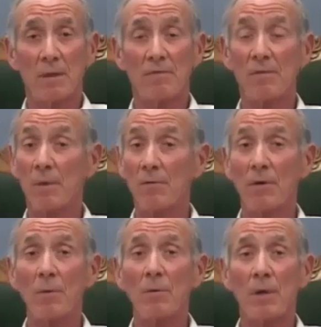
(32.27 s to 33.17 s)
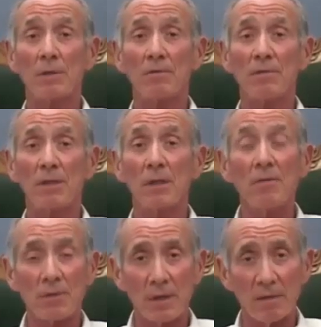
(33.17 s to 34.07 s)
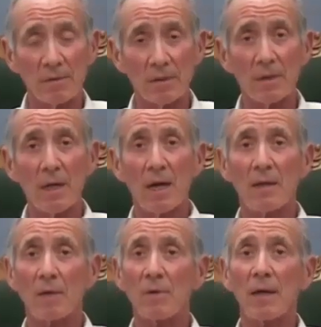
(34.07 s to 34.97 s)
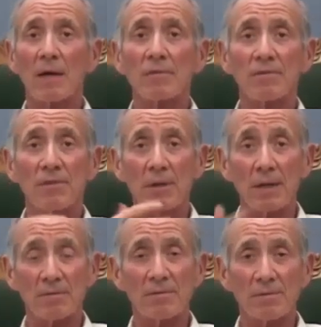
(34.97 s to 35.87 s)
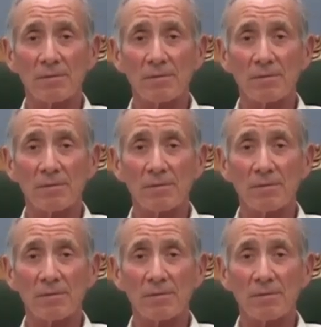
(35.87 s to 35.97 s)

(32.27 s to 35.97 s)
if above all we want to feel forgiven, then we have to forgive.